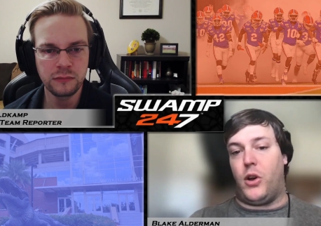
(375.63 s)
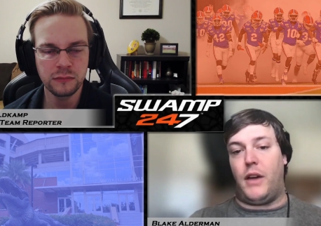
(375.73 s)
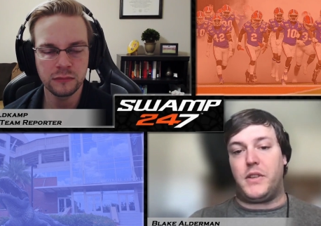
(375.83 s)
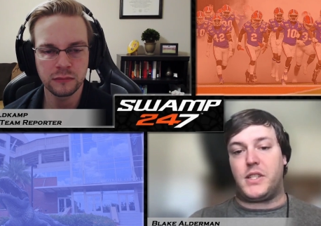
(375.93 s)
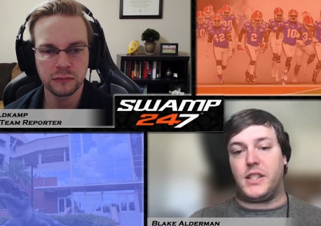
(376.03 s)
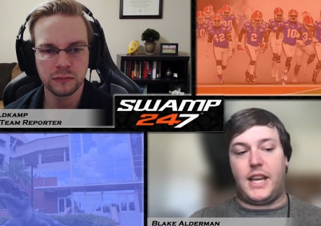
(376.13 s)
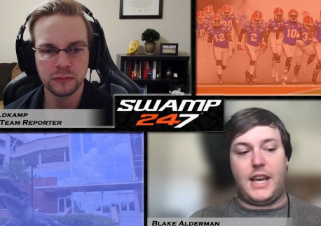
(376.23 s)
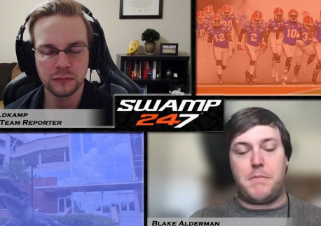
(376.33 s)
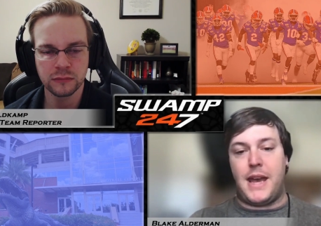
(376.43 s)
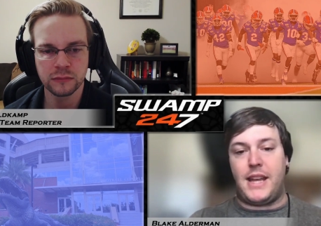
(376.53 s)
Speaker 1: obviously
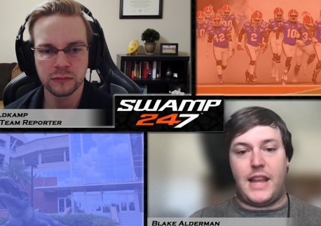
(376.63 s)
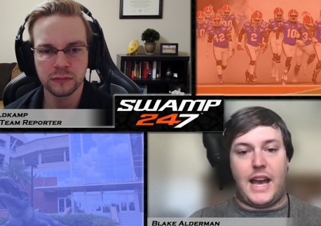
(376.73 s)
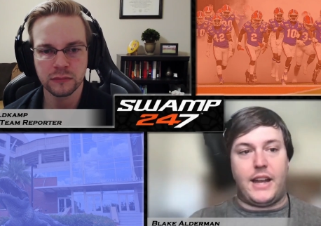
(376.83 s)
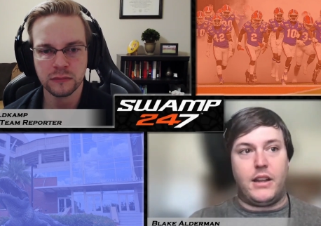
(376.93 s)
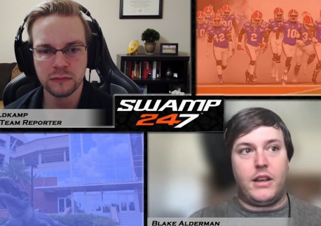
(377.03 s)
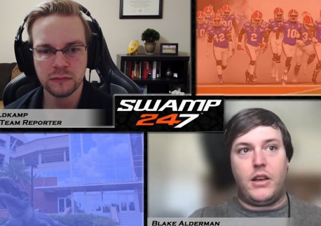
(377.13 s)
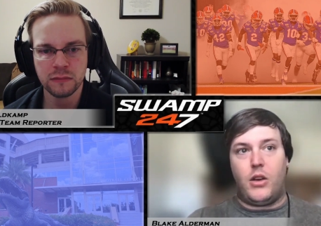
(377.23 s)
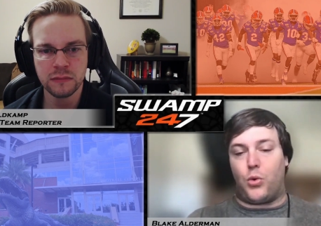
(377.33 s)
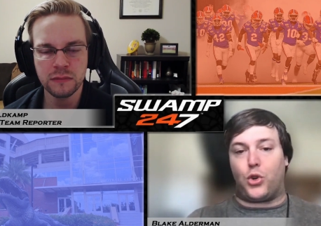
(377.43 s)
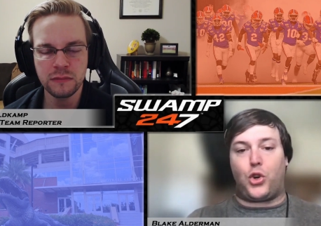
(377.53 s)
he made that
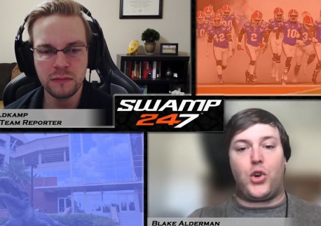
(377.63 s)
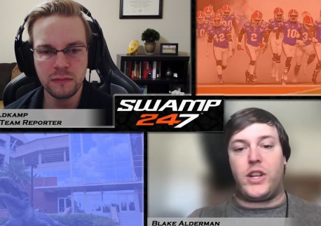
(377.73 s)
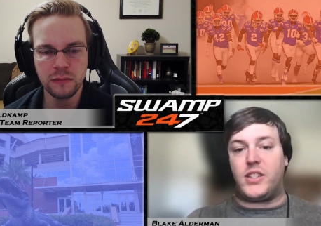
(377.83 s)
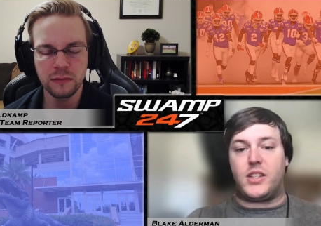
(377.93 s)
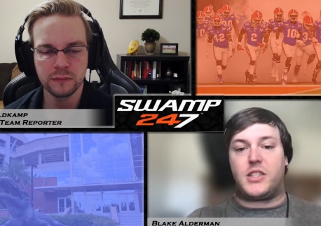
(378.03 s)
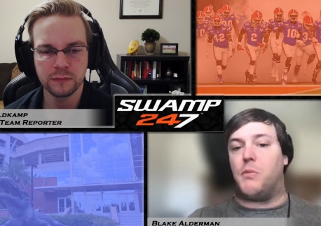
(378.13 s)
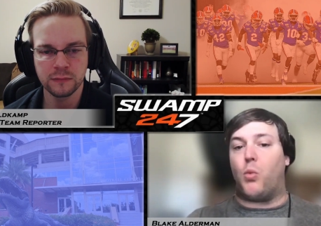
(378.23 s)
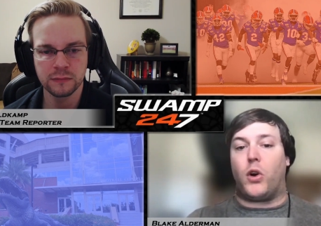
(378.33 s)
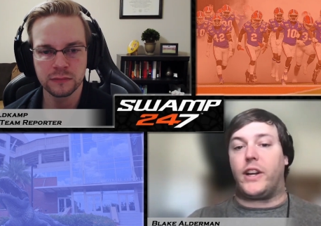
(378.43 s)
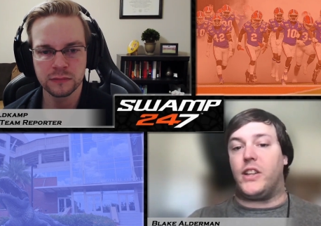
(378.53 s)
recruiting
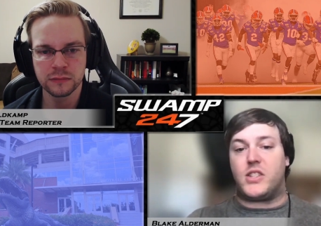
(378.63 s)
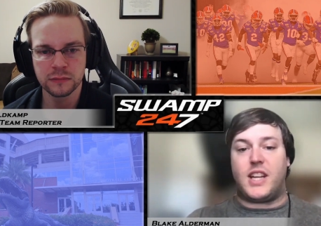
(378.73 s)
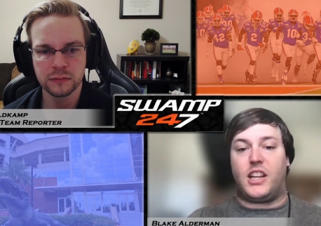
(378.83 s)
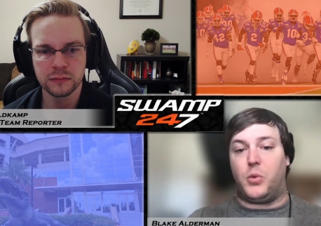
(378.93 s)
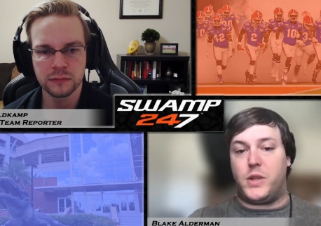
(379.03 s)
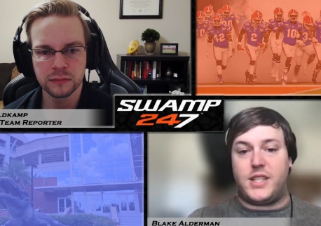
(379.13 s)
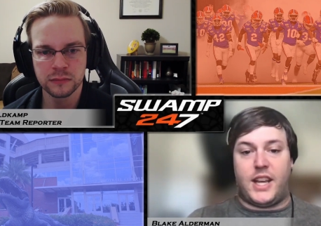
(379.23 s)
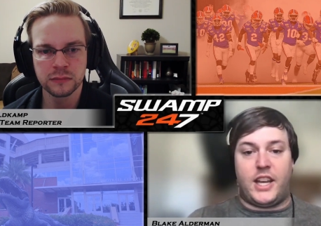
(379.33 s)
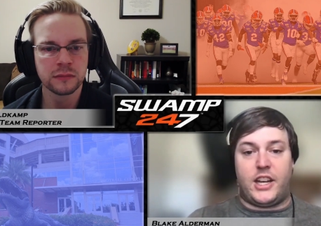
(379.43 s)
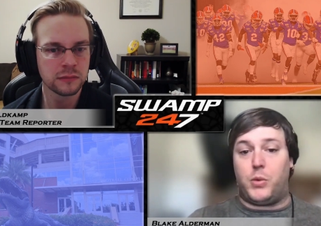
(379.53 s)
system work in the state of
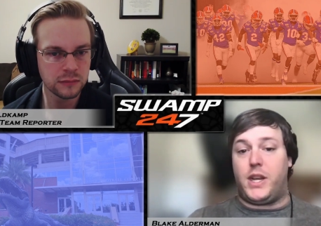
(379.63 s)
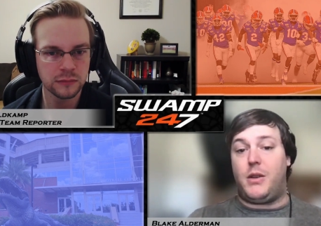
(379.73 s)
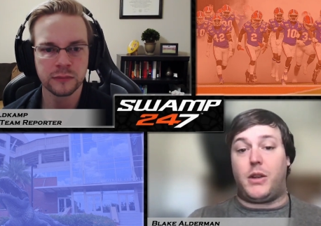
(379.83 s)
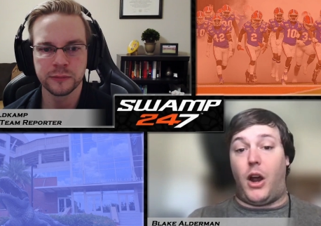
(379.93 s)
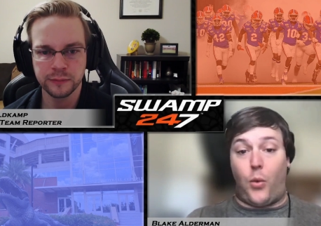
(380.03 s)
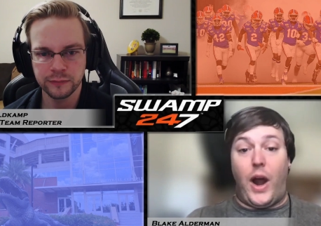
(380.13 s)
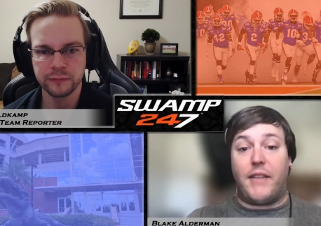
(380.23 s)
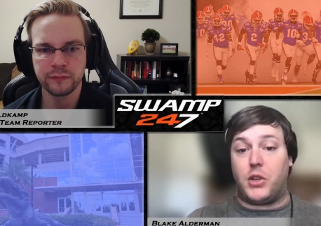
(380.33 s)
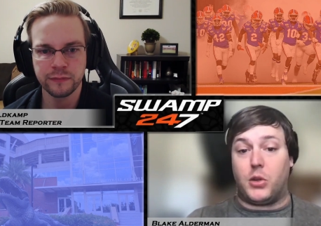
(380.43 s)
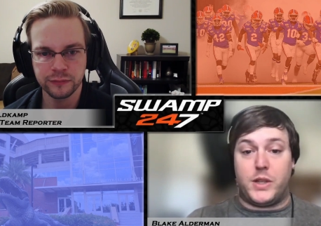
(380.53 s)
Louisiana. And when he
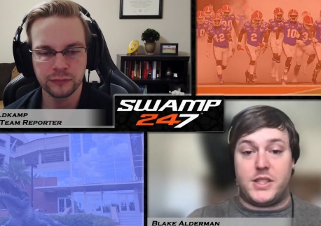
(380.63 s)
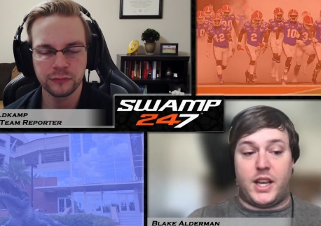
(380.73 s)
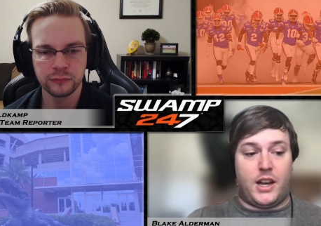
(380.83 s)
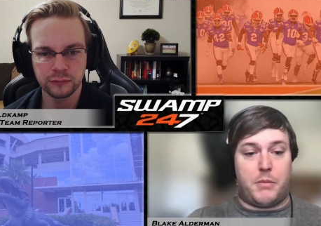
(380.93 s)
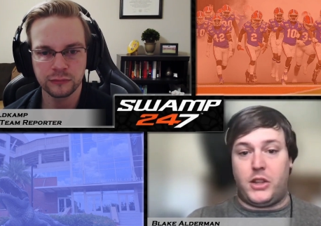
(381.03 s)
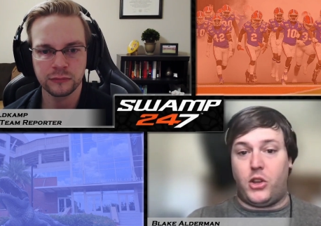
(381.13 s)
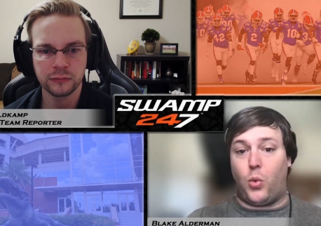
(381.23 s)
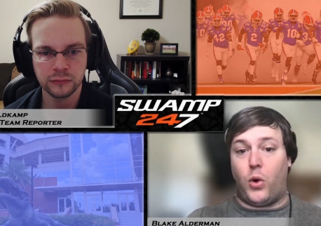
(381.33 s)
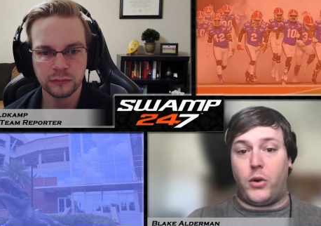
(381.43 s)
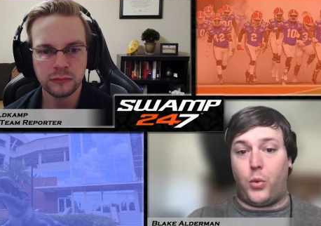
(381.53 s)
arrived in Louisiana, there
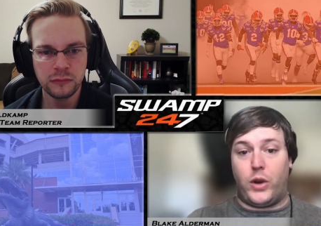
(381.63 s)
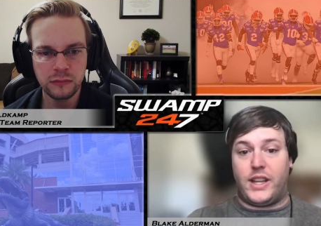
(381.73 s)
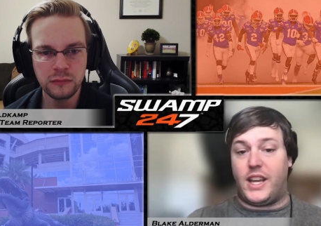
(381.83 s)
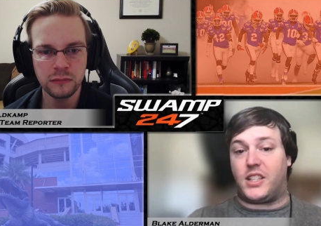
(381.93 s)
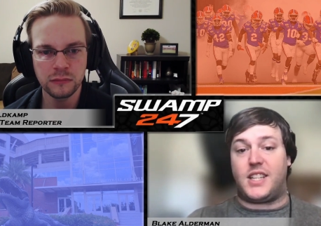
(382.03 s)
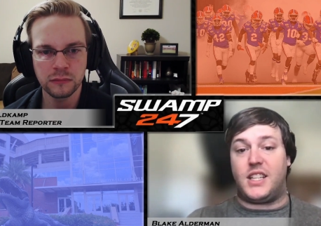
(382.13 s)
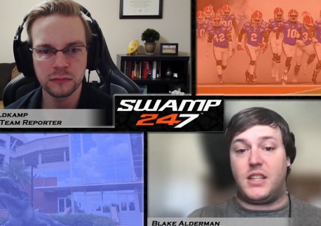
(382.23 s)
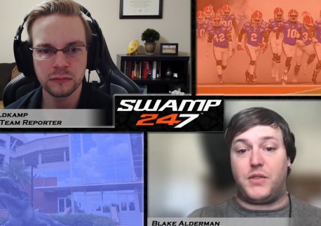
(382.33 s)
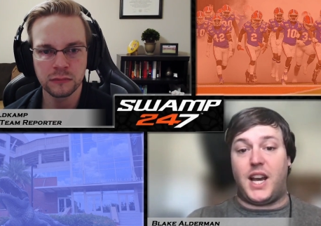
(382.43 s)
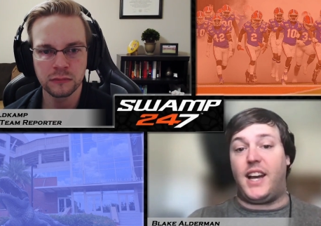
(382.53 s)
weren't really
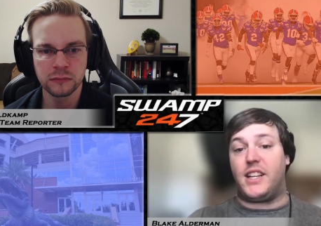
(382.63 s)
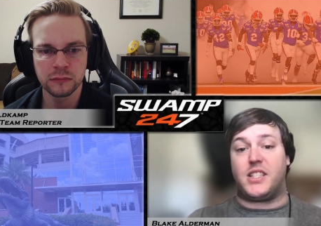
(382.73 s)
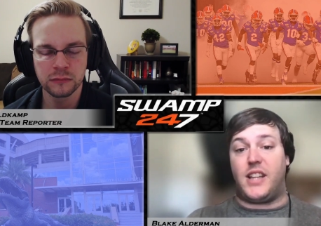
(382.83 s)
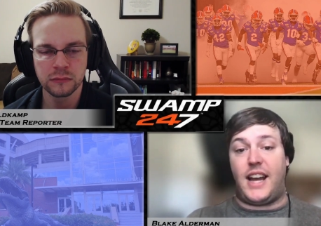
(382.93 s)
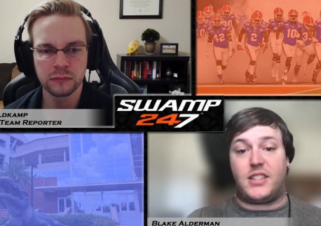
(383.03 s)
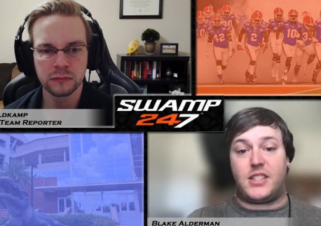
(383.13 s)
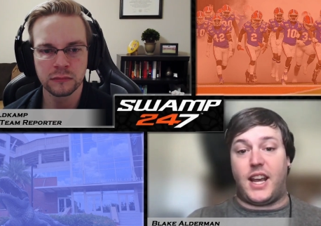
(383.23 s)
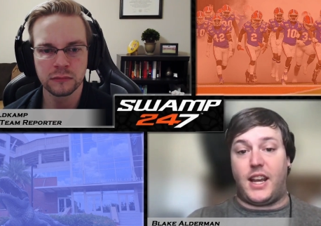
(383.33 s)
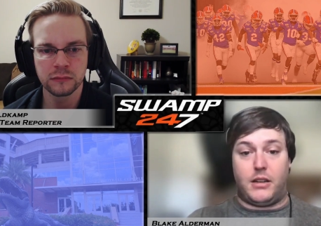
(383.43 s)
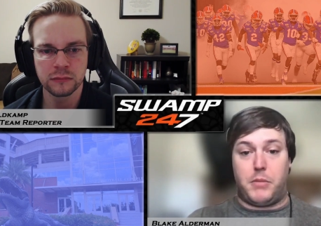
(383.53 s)
extensive ties to that
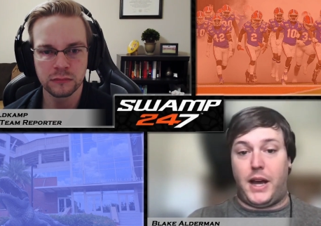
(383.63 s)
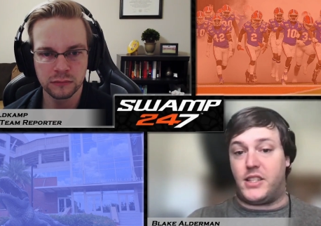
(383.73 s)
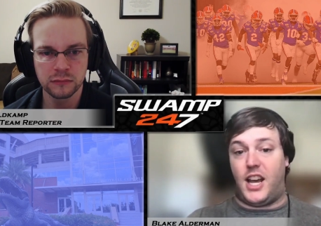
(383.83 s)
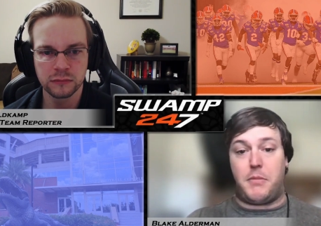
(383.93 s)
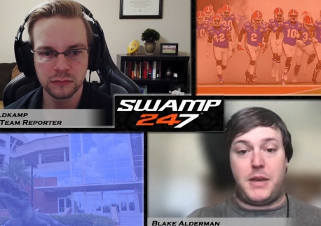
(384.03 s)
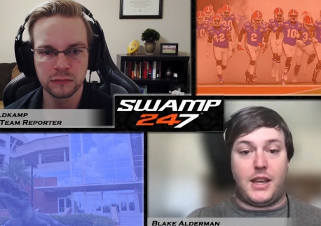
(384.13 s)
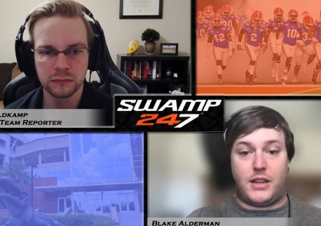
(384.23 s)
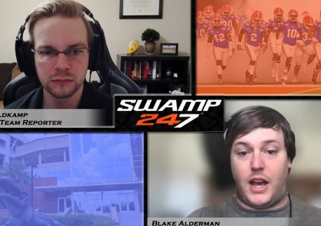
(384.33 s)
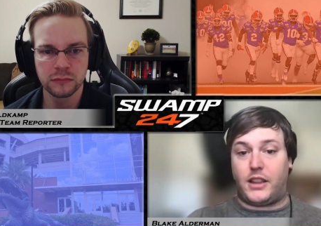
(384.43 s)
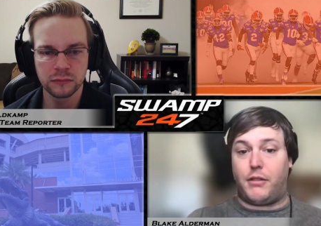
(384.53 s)
state. And by the time he
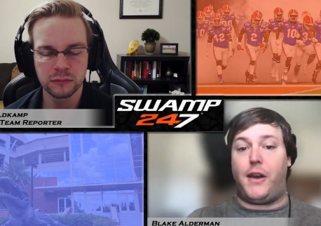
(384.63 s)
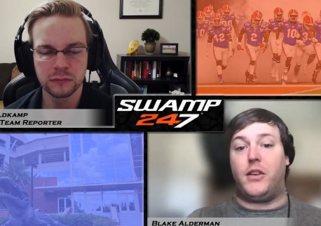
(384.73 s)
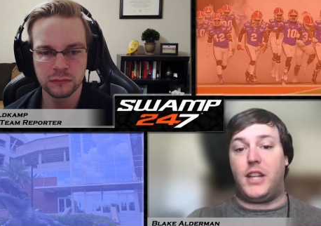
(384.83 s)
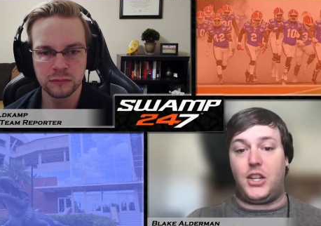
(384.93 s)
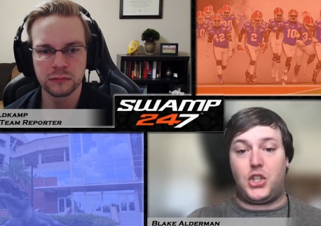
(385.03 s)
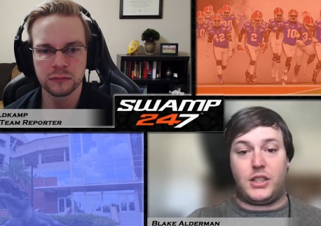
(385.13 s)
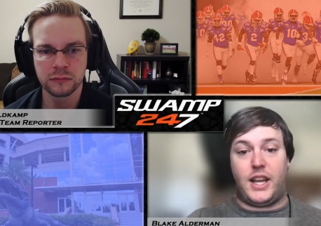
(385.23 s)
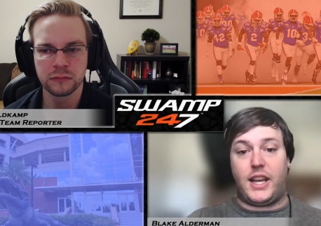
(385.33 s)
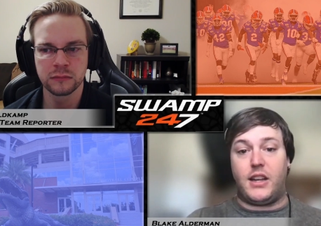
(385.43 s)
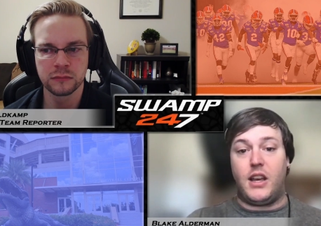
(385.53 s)
had got the foundation
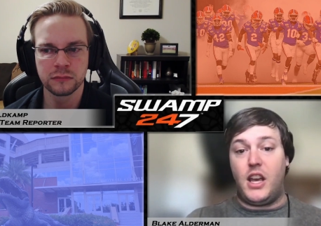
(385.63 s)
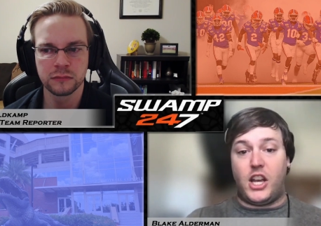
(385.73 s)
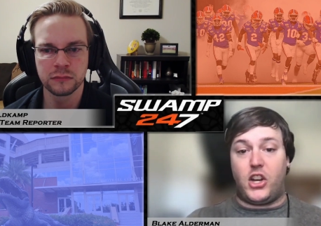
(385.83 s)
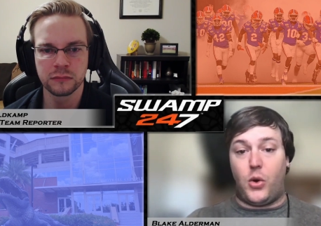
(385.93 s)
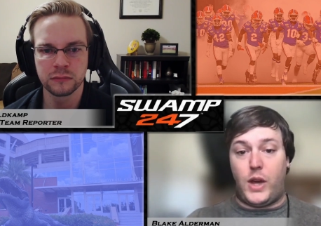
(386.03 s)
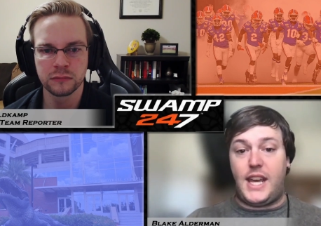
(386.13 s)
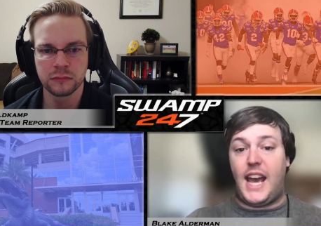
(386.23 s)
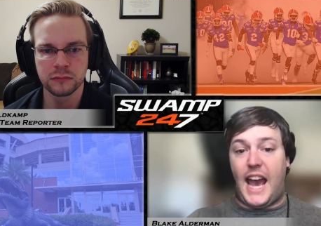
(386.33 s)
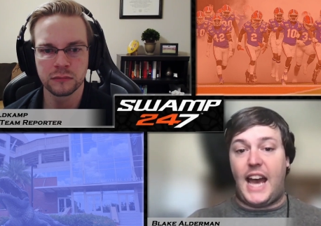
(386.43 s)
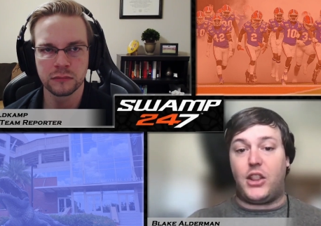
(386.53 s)
laid, he
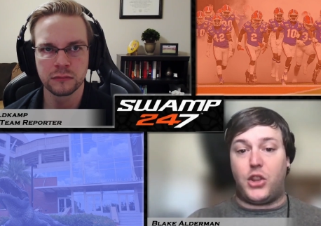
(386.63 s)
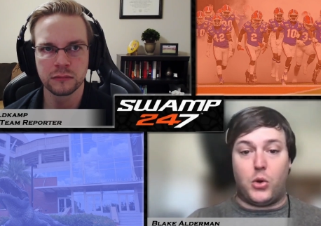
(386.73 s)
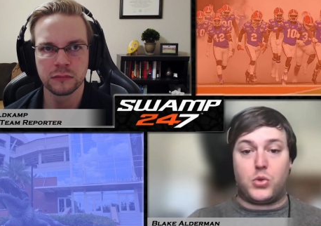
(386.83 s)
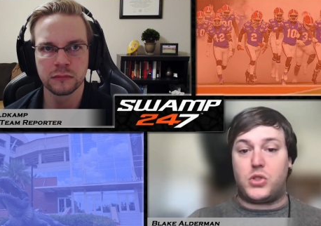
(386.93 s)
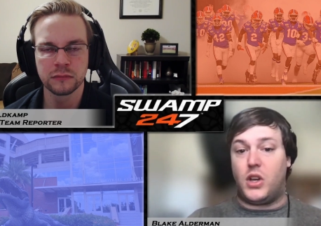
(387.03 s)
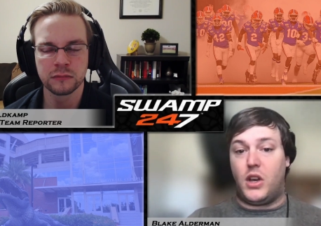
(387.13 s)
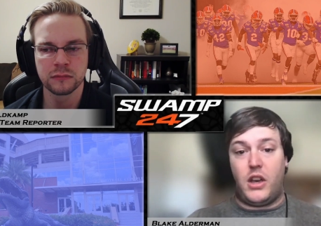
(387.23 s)
had those